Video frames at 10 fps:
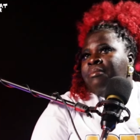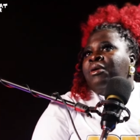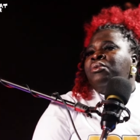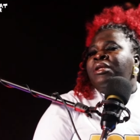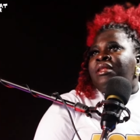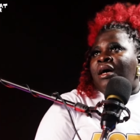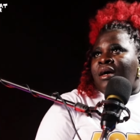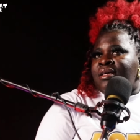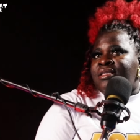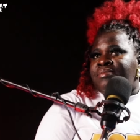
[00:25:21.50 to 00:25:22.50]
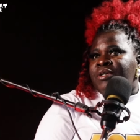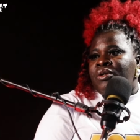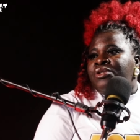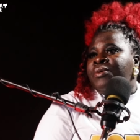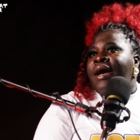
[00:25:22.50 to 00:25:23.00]
But with us,
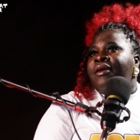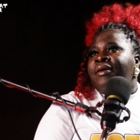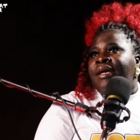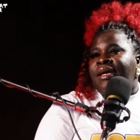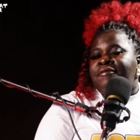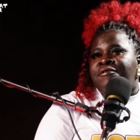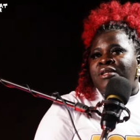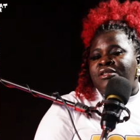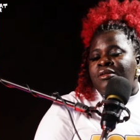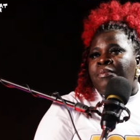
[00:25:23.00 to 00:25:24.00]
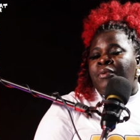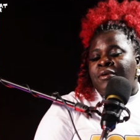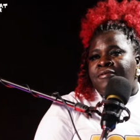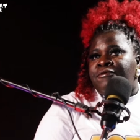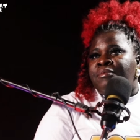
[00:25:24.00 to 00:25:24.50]
because we are not here, if you mm. need hmm.
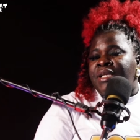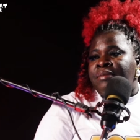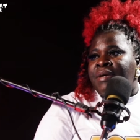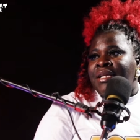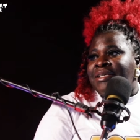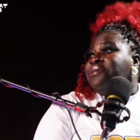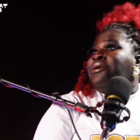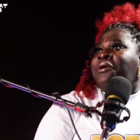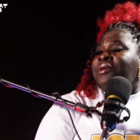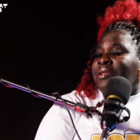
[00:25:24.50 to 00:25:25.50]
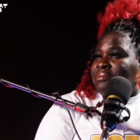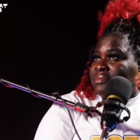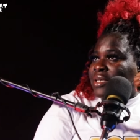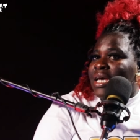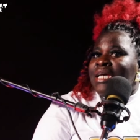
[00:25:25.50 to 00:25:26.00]
support from anybody, you call them,
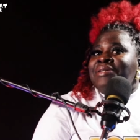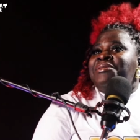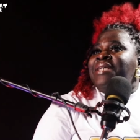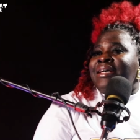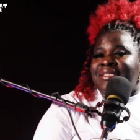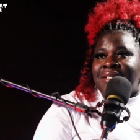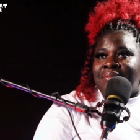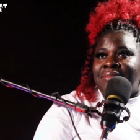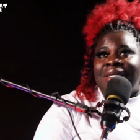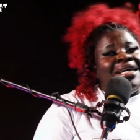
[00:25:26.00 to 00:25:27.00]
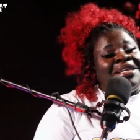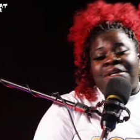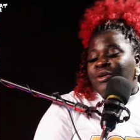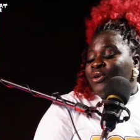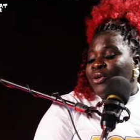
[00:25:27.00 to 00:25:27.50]
call them. you text them
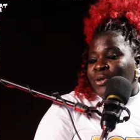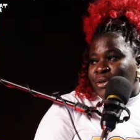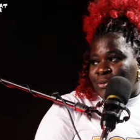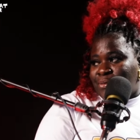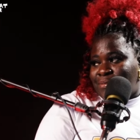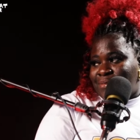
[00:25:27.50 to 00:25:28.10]
they don't know you.